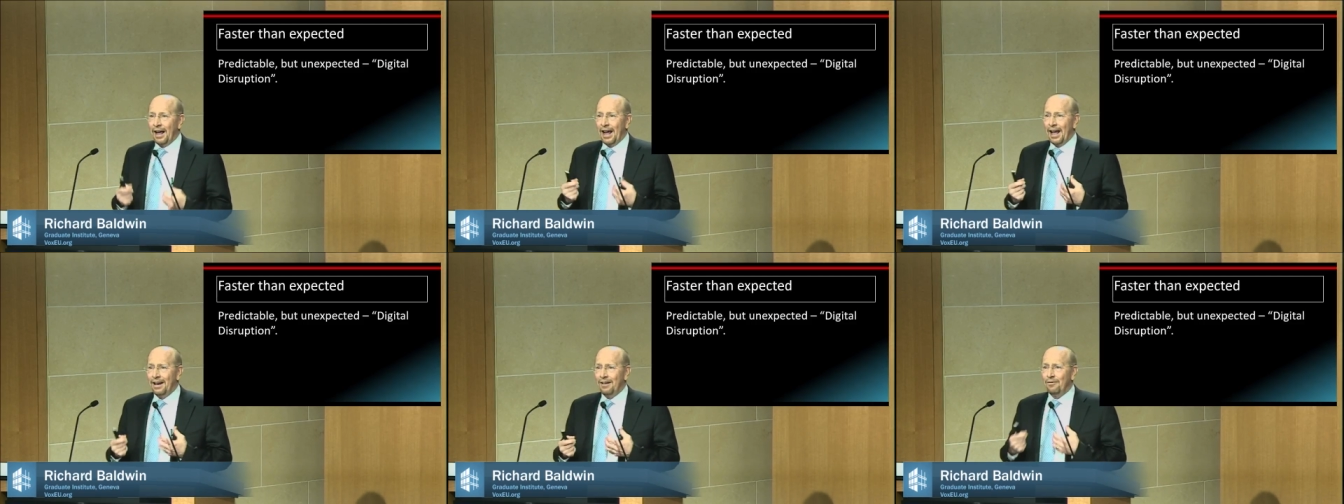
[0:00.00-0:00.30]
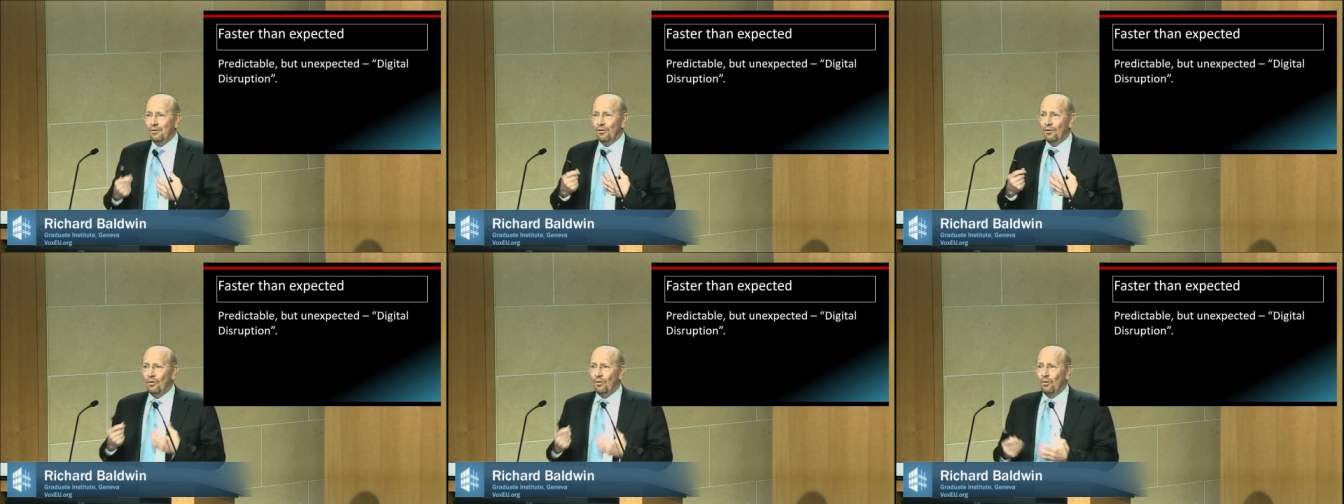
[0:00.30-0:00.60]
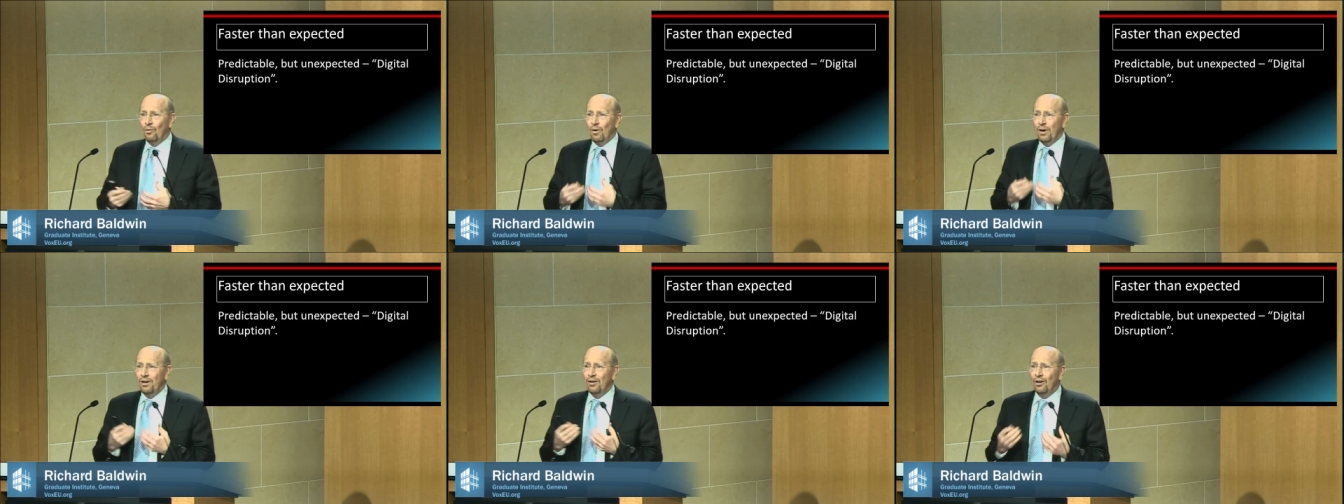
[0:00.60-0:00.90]
And
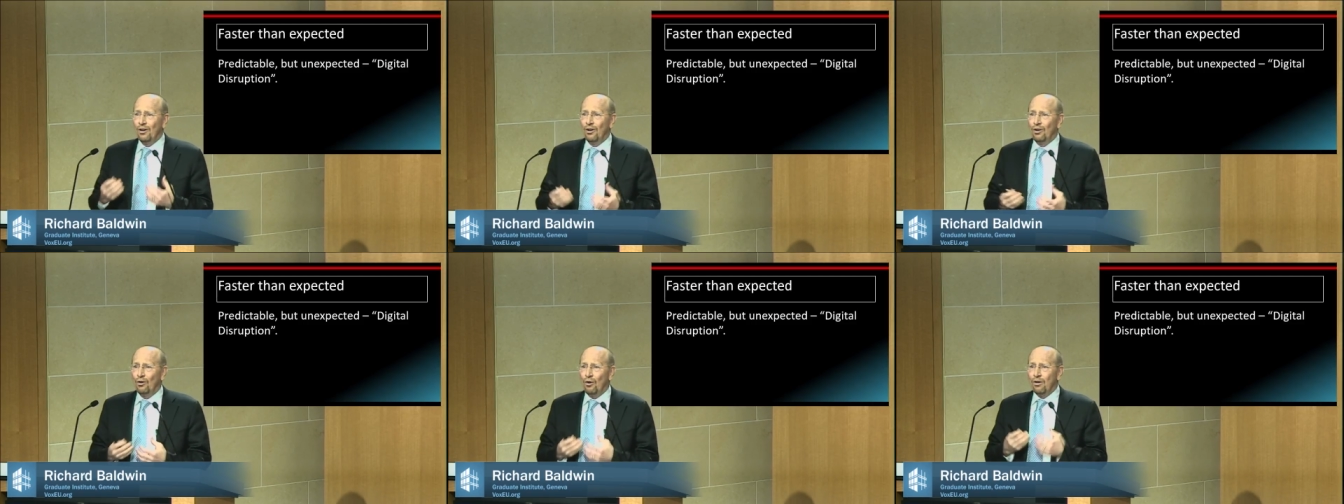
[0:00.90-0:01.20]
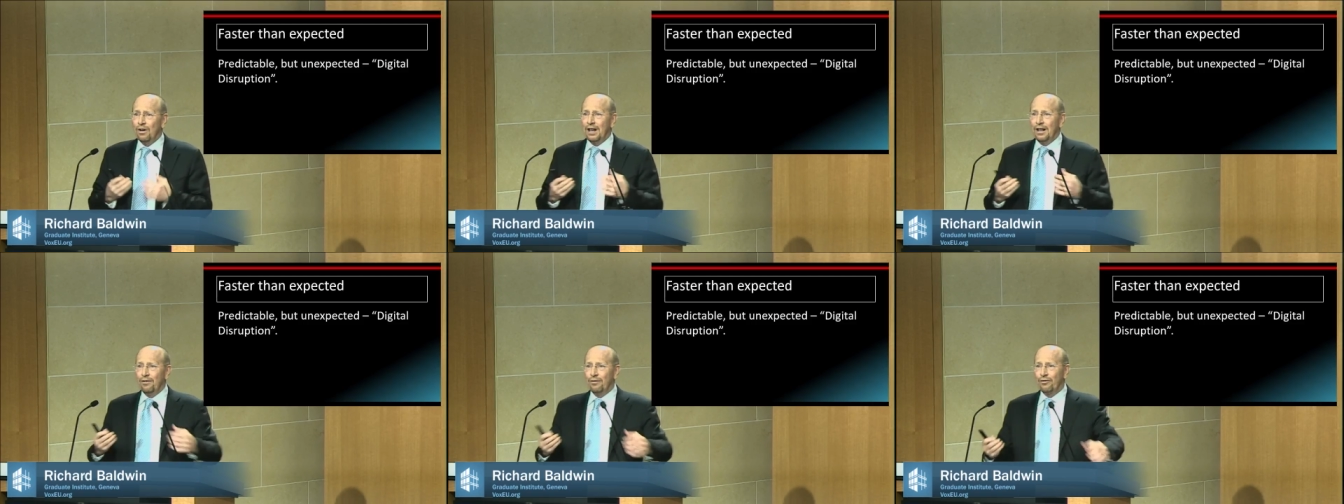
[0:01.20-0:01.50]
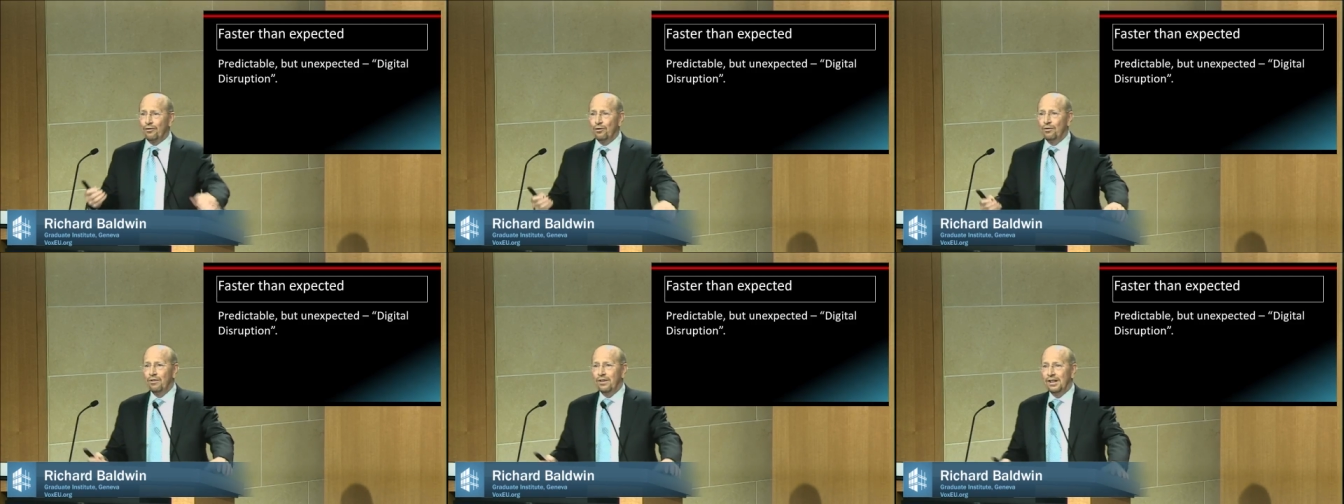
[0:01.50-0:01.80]
when looking
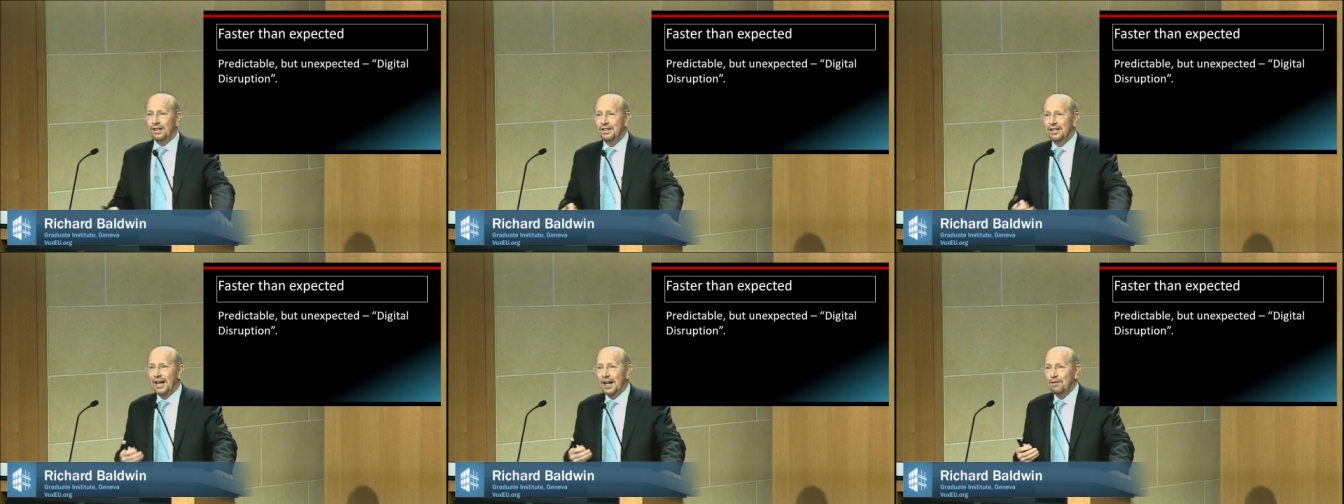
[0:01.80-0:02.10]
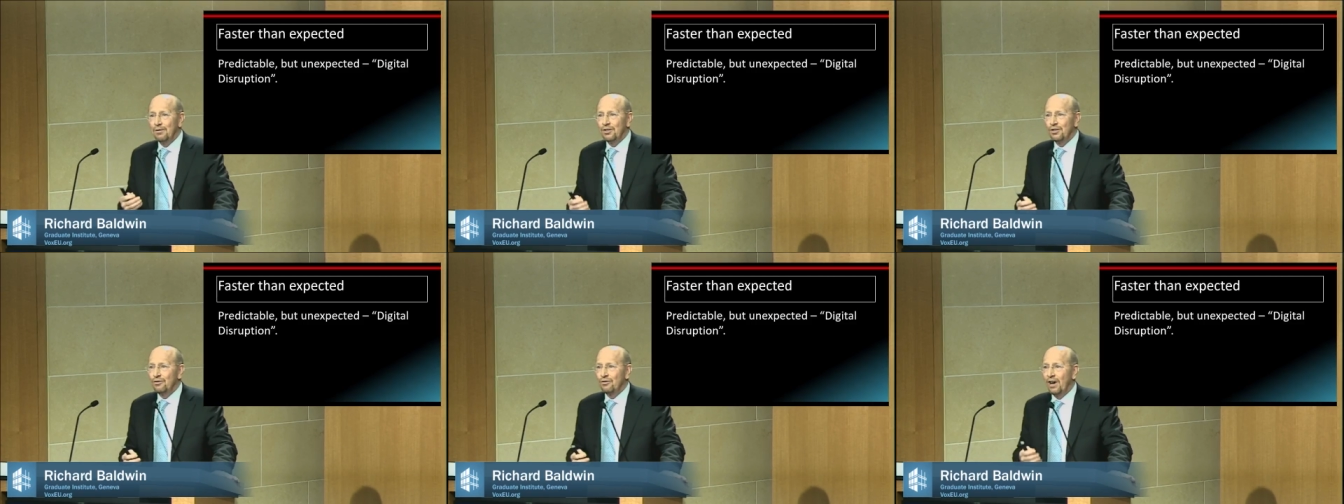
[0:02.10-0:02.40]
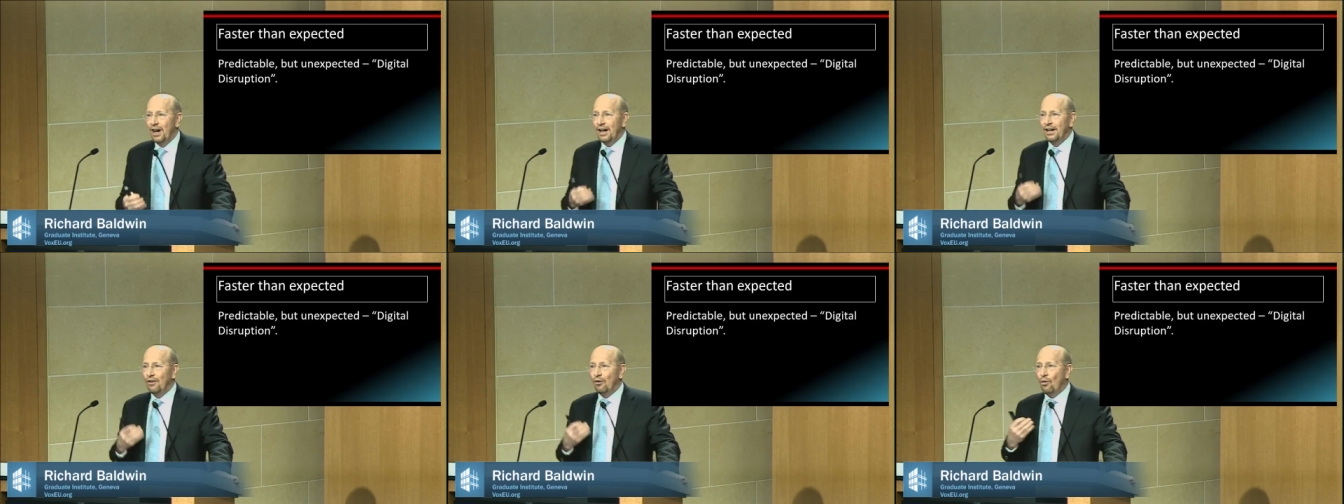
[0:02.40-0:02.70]
through this, I was
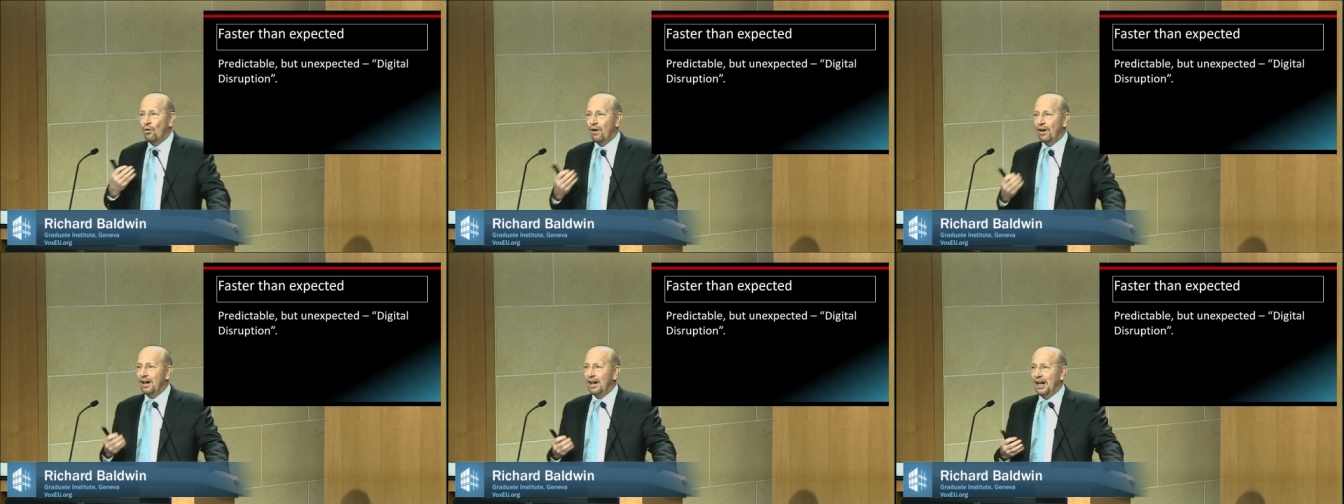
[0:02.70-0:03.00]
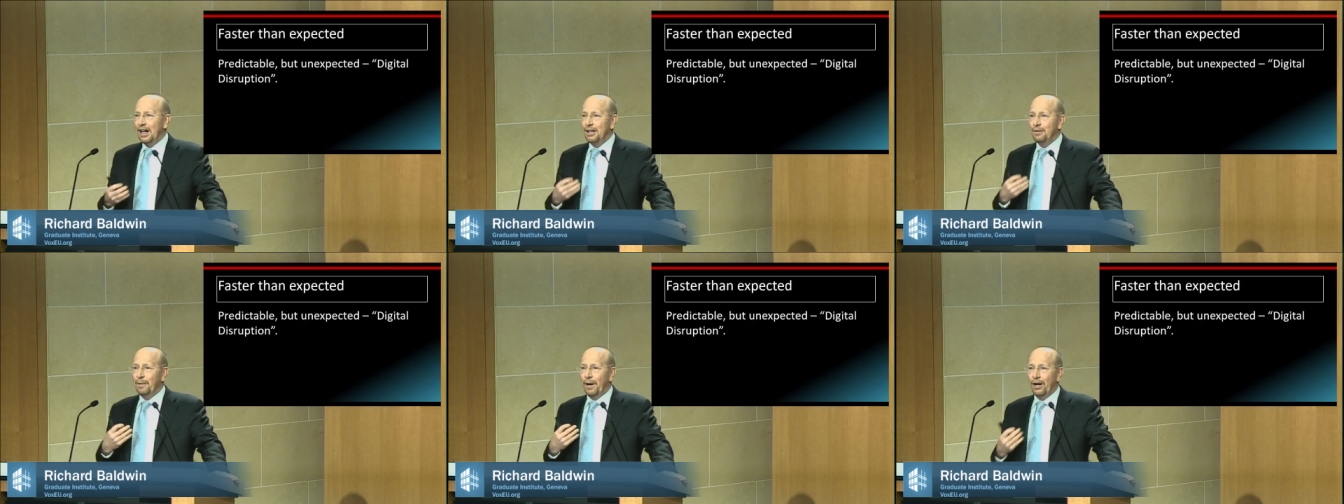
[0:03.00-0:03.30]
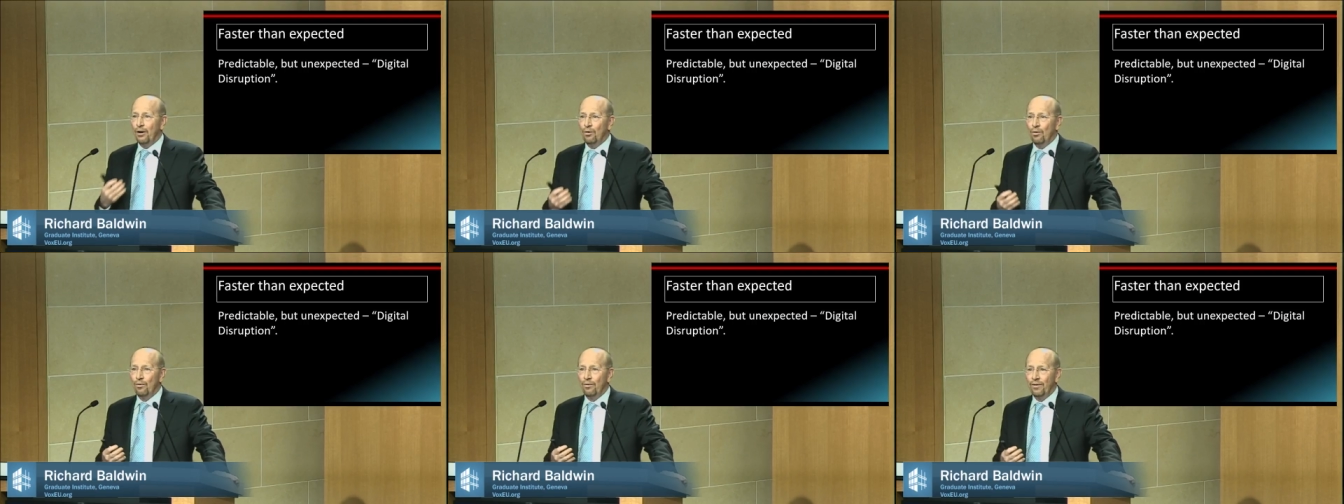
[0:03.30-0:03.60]
trying to organize
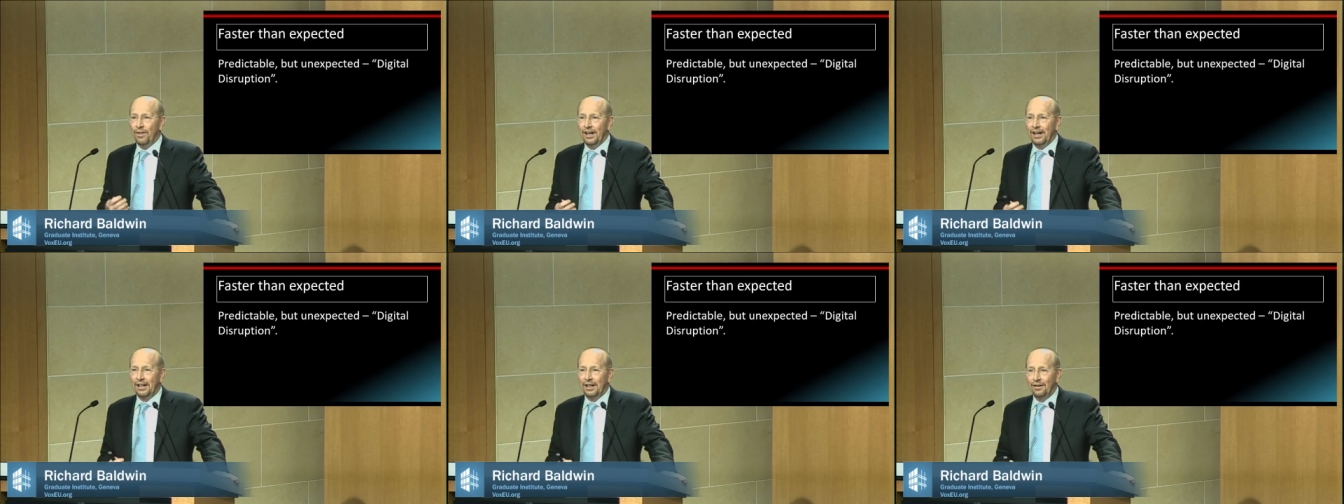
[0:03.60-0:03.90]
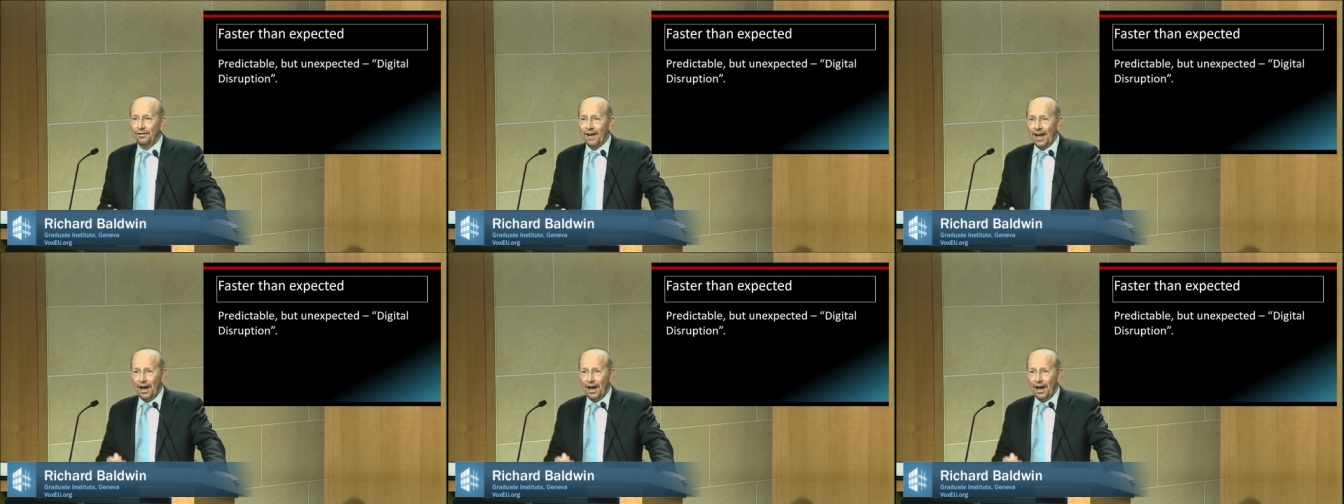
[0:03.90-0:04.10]
my own think of,